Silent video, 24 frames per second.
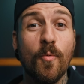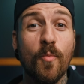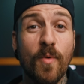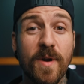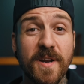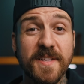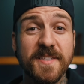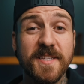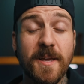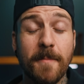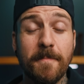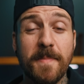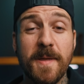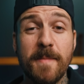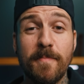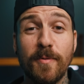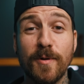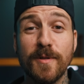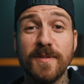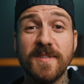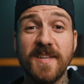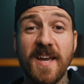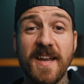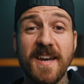What is up,
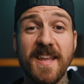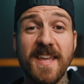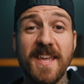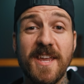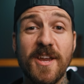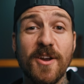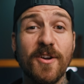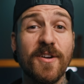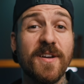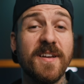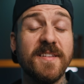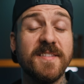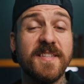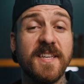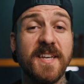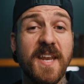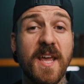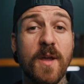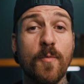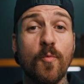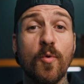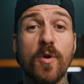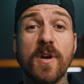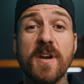people? Dunna here, and
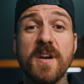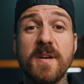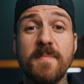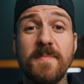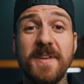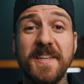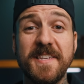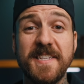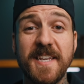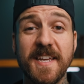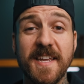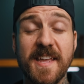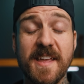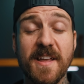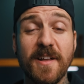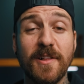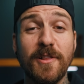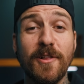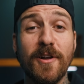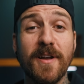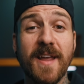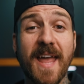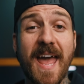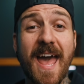today we're going to be taking a
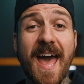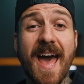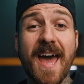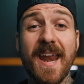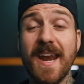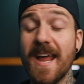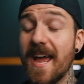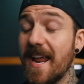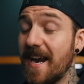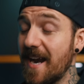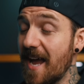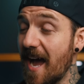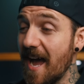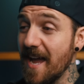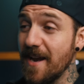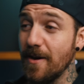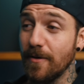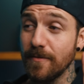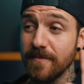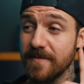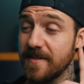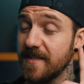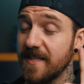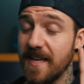look at, and I
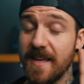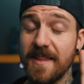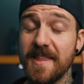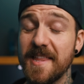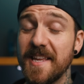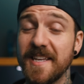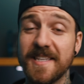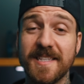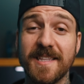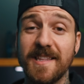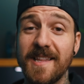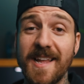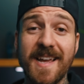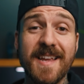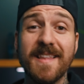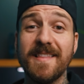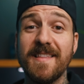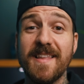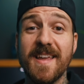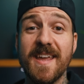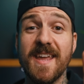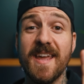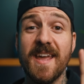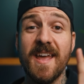don't say this
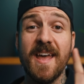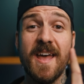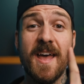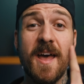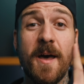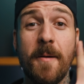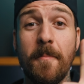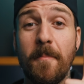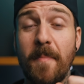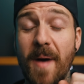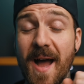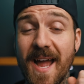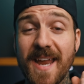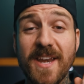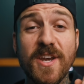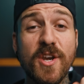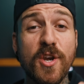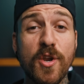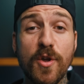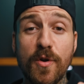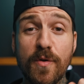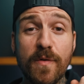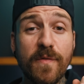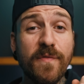lightly, my
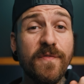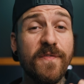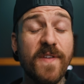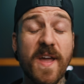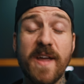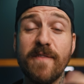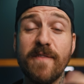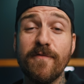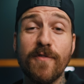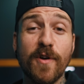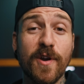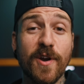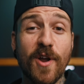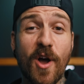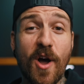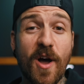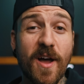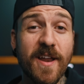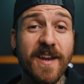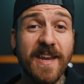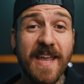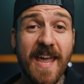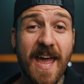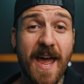new favorite
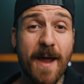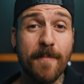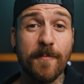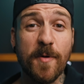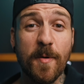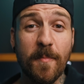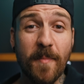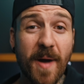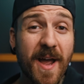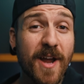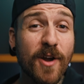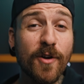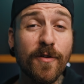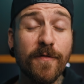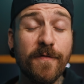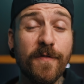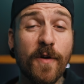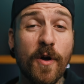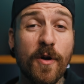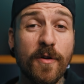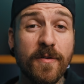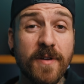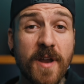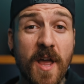on-camera
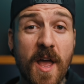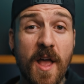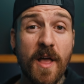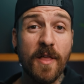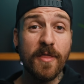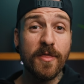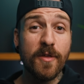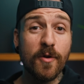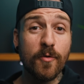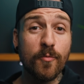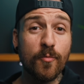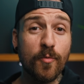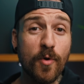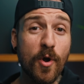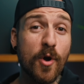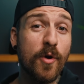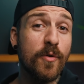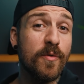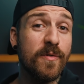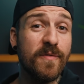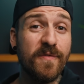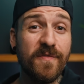microphone, the Rode